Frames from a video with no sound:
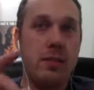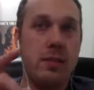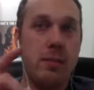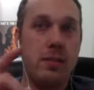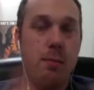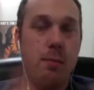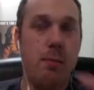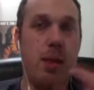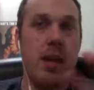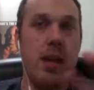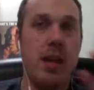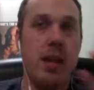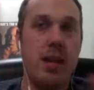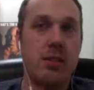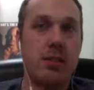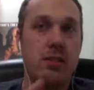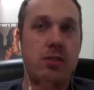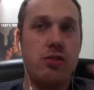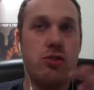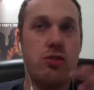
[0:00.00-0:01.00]

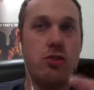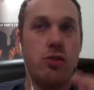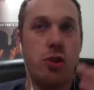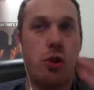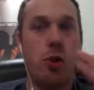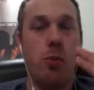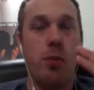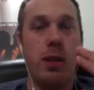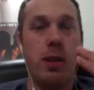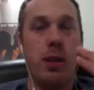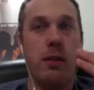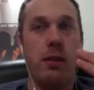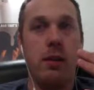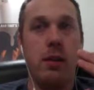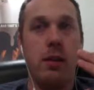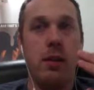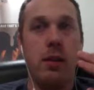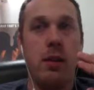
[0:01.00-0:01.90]
Miz, Strowman,